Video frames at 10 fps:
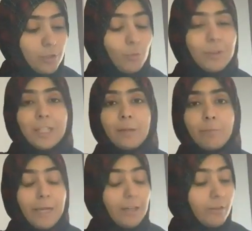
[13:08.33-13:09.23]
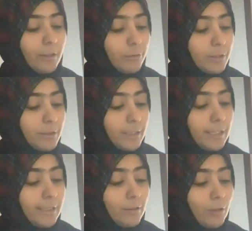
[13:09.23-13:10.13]
So with that background,
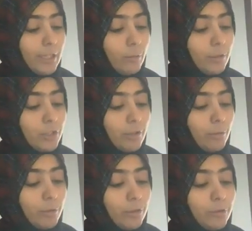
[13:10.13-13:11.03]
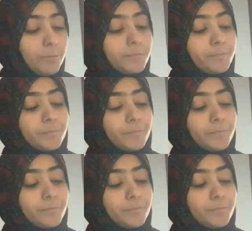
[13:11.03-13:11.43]
I thought I would share it with you,